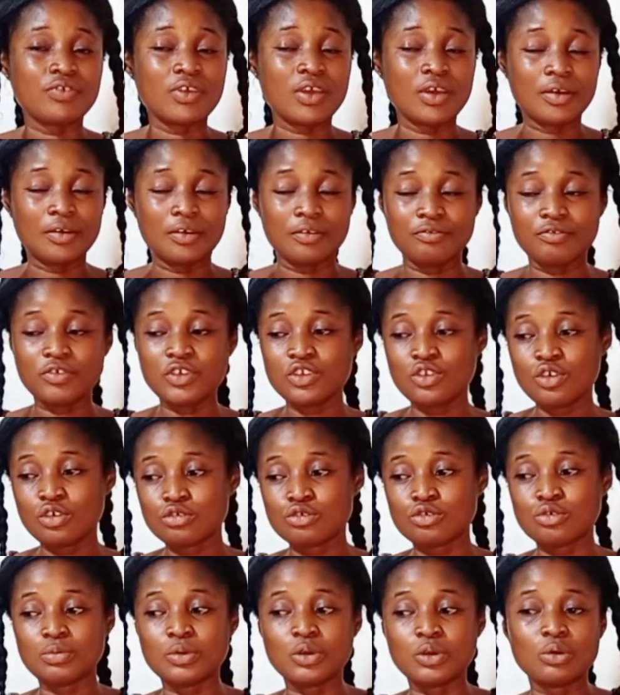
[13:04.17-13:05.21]
video
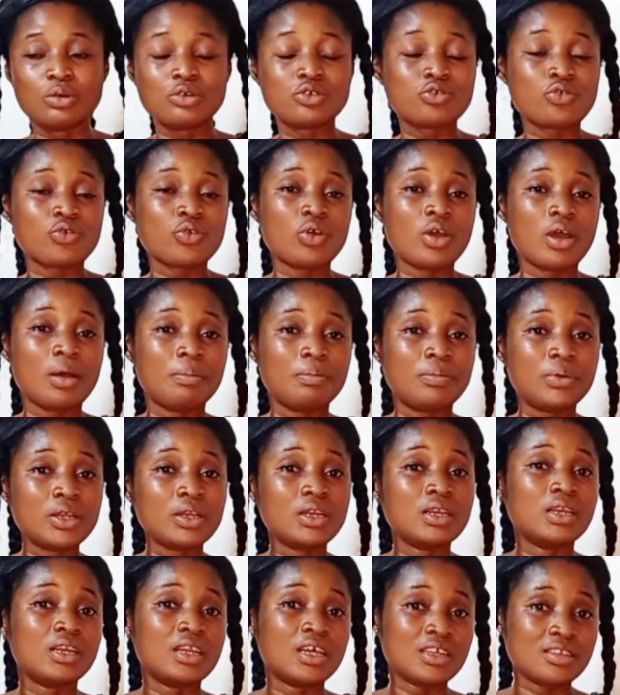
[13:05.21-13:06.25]
to be also a
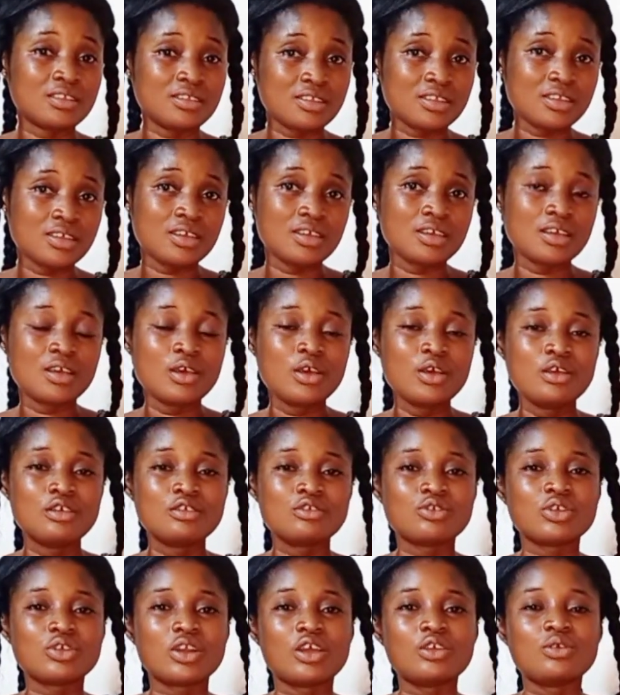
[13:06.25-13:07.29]
bit lengthy
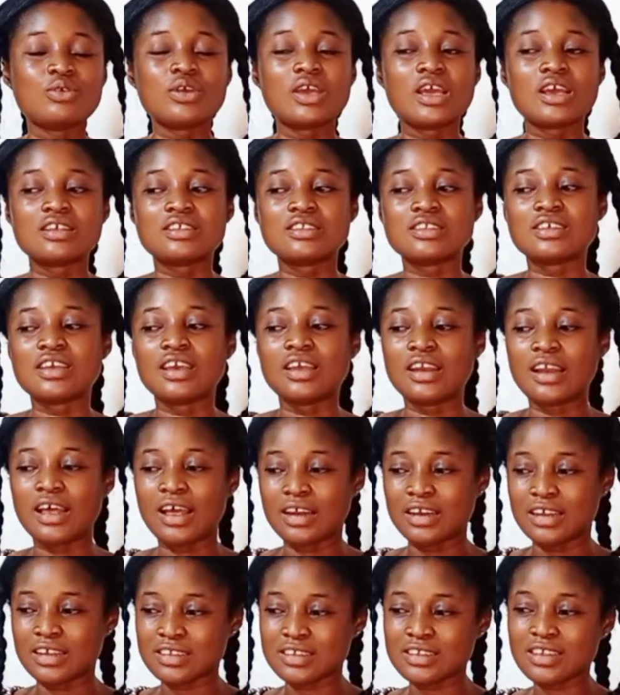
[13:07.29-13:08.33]
so that you guys can
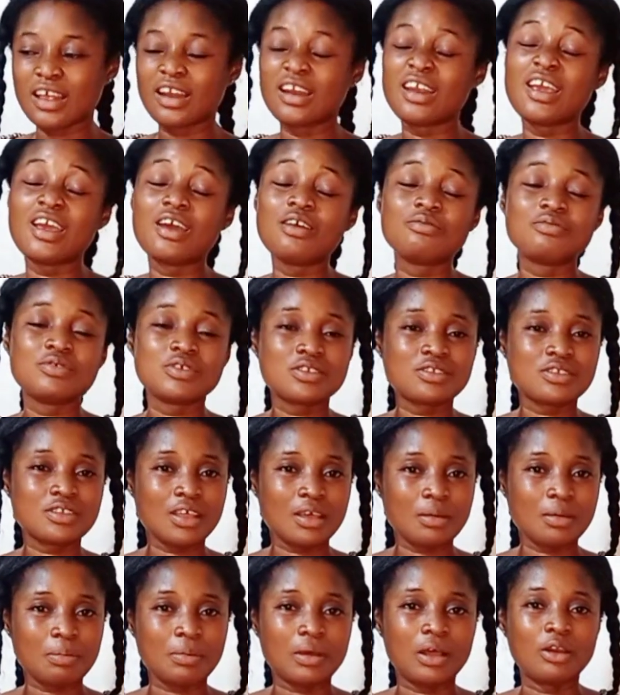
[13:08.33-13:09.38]
understand every
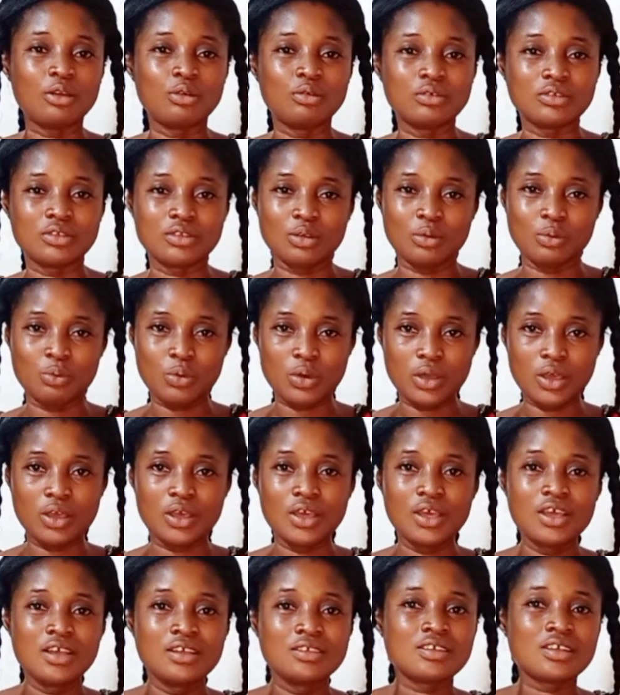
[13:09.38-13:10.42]
step along the way,
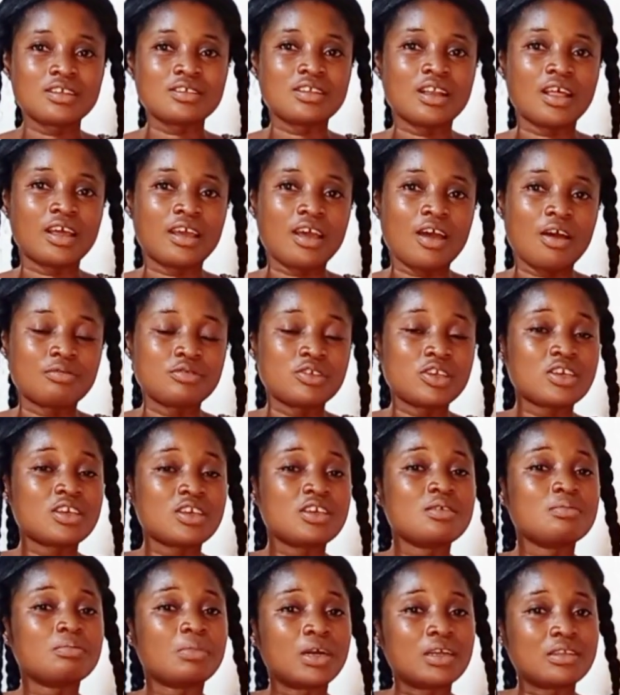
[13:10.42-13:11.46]
just like I'm
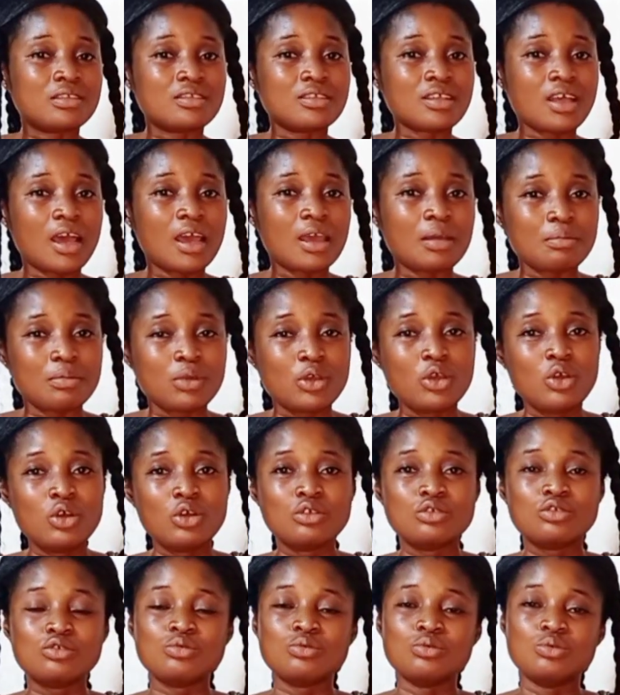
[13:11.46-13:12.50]
taking my time
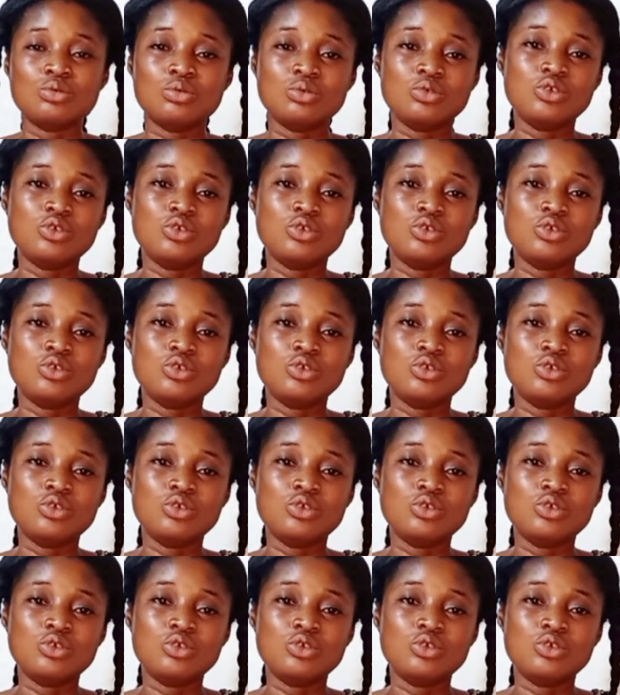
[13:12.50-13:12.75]
to